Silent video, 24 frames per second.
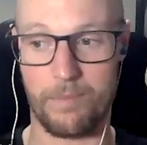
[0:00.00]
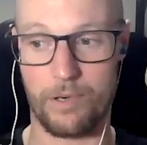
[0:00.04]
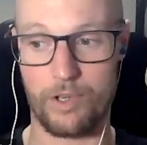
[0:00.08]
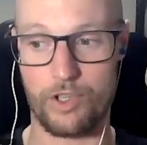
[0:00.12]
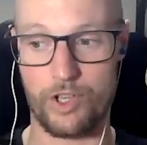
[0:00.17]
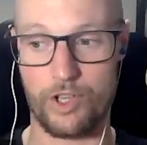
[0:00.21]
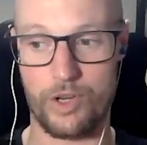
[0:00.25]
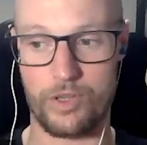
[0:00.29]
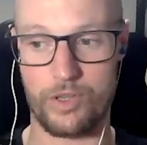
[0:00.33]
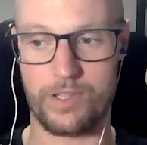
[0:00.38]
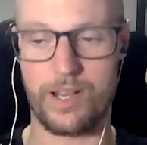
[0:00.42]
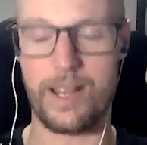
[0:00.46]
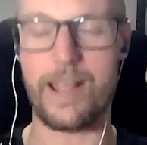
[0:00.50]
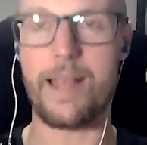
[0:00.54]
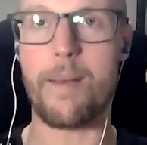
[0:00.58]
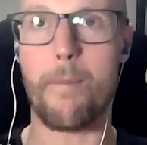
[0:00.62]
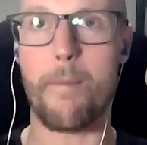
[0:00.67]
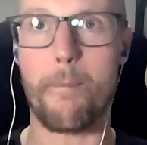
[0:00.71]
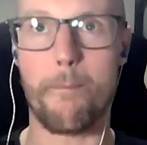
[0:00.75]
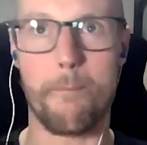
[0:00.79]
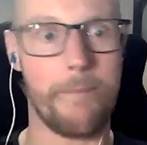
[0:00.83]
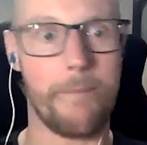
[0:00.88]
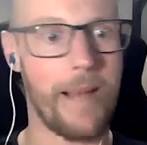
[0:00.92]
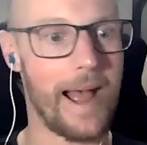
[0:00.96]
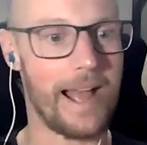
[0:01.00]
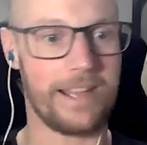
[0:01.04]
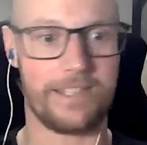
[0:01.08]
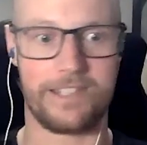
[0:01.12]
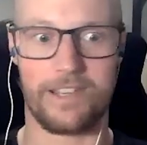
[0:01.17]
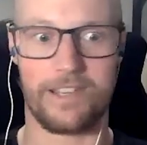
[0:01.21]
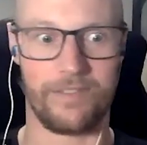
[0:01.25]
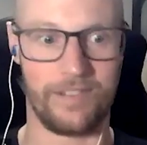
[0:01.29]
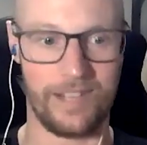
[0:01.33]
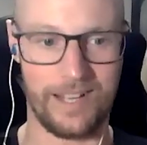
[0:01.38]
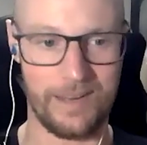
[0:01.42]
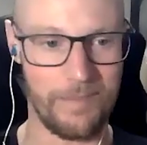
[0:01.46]
produce
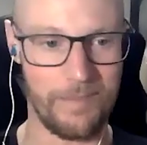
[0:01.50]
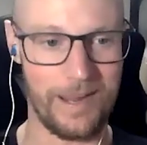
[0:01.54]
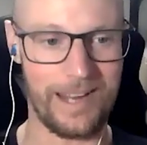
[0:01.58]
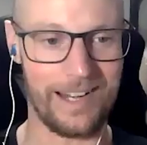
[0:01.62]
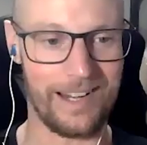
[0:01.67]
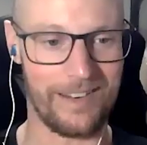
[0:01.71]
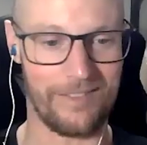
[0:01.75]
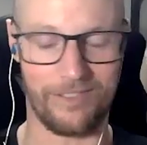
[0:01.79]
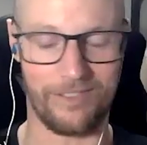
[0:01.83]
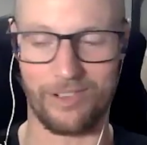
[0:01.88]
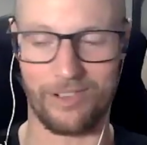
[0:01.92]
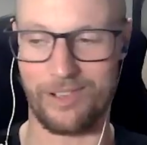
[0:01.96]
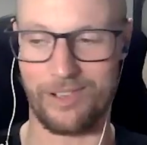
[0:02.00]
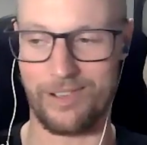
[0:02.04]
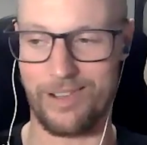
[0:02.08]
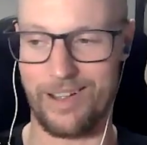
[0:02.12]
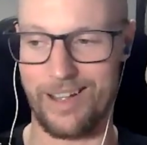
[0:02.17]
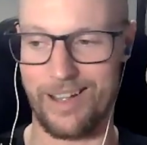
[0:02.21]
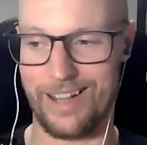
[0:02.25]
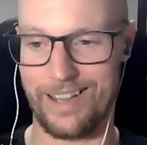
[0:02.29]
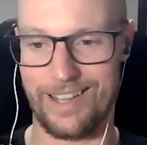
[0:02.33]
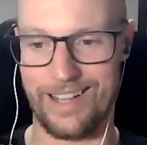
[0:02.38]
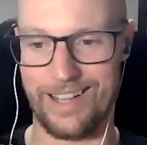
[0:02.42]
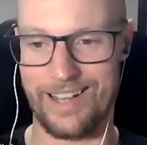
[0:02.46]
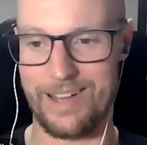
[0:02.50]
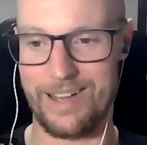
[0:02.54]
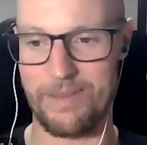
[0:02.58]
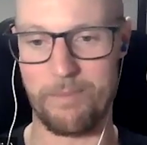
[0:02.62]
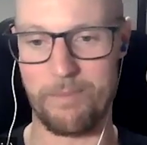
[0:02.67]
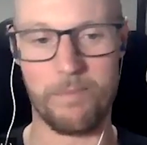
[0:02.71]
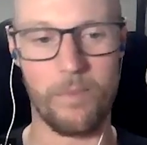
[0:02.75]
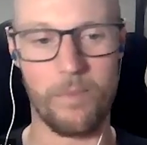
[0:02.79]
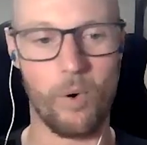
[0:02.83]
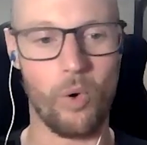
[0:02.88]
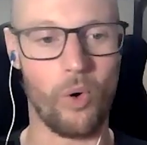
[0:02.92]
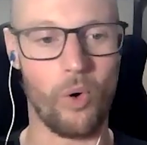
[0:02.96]
massively meaningfully
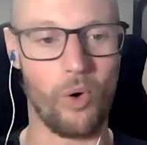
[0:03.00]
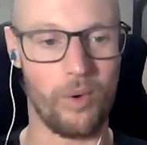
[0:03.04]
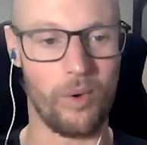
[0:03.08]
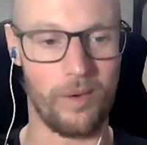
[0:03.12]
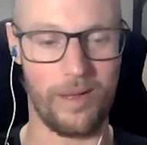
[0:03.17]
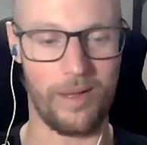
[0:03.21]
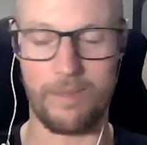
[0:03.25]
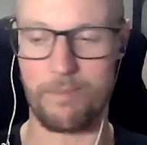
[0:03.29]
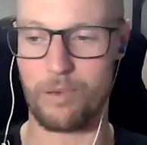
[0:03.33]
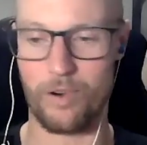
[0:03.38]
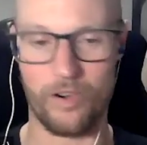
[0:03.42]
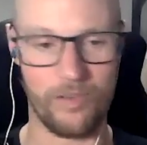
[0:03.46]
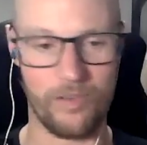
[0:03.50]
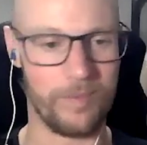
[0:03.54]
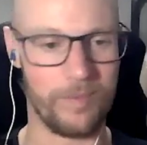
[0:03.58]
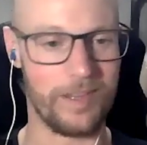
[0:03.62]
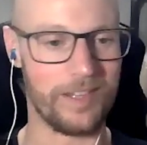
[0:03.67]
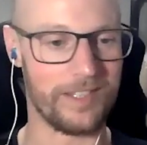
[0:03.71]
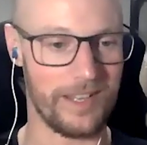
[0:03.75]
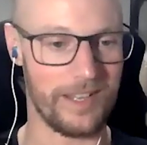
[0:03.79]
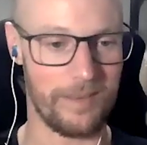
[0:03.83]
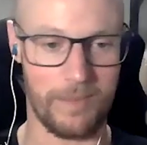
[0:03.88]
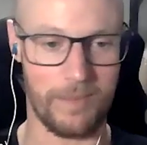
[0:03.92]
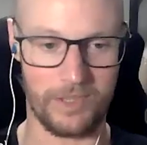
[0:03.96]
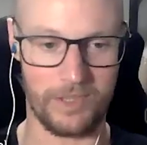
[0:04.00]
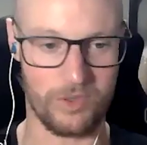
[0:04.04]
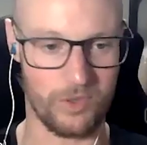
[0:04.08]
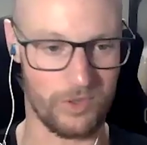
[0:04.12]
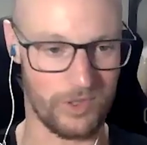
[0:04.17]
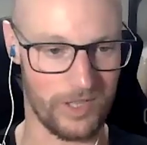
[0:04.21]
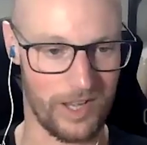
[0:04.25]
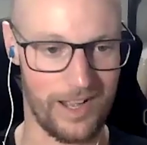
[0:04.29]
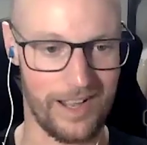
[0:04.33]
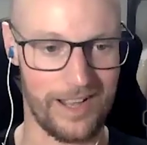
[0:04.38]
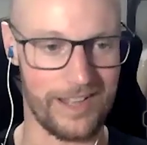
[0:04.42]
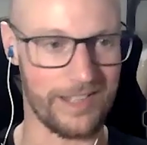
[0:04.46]
more improvements in muscle
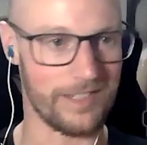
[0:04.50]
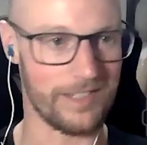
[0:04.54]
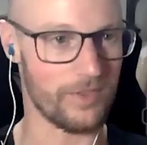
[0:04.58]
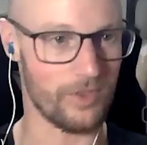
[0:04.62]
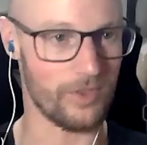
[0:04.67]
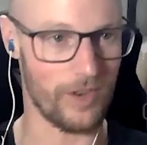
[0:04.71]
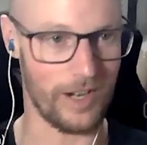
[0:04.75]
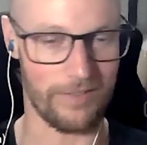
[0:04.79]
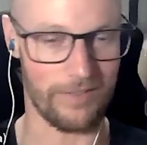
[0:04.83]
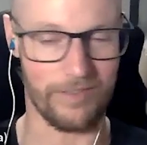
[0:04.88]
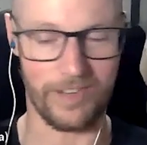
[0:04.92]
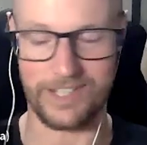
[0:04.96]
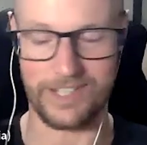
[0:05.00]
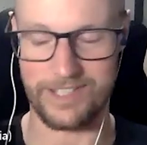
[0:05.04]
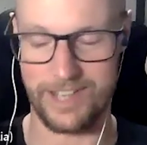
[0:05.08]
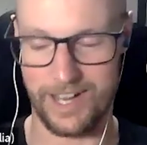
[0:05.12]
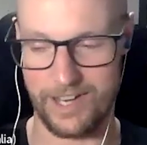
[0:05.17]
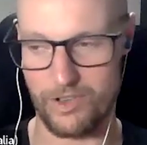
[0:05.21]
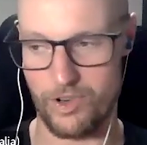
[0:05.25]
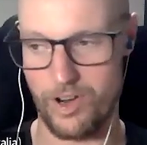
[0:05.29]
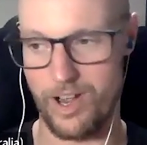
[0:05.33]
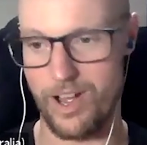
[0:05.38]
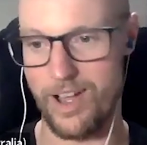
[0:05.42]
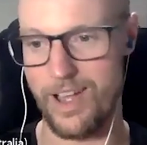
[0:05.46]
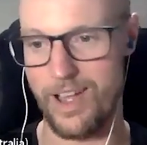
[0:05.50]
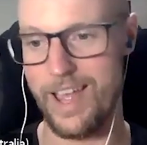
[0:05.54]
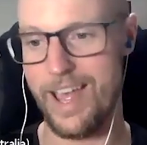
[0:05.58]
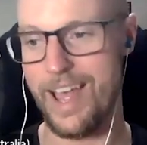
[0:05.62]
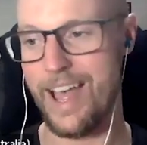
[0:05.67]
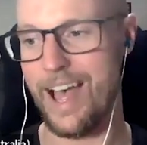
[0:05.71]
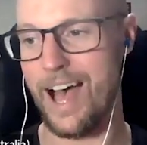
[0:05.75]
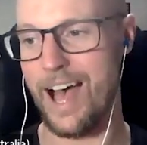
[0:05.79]
size, strength, etc.